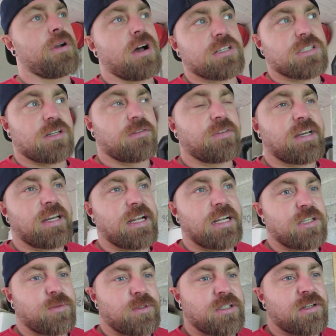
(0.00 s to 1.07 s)
are some
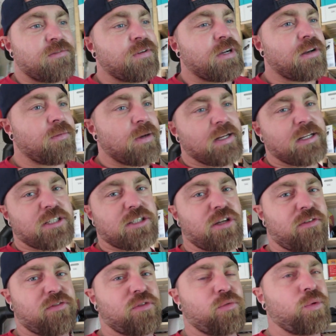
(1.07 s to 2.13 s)
veneers which are really, really
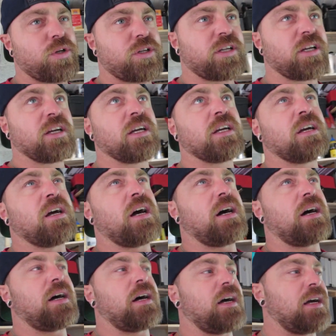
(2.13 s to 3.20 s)
soft wood.
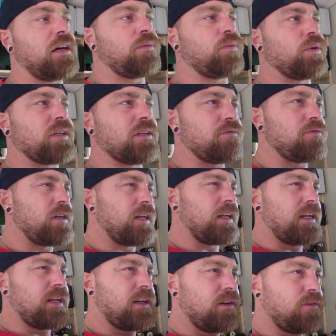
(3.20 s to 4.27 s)
I wouldn't
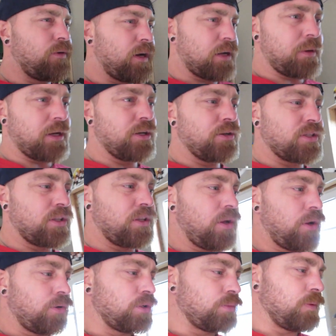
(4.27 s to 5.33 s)
really recommend using
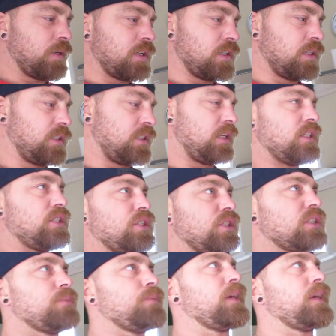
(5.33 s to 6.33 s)
those because it's just